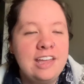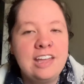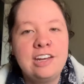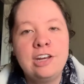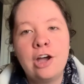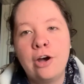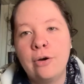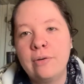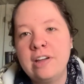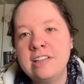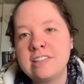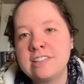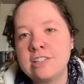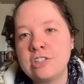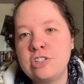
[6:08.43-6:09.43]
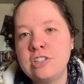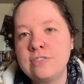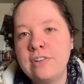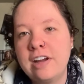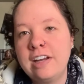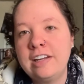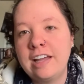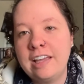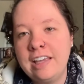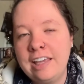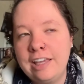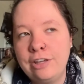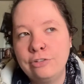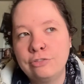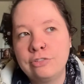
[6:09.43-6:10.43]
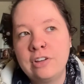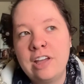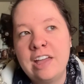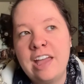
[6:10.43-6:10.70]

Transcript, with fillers: No, it's, she's very naive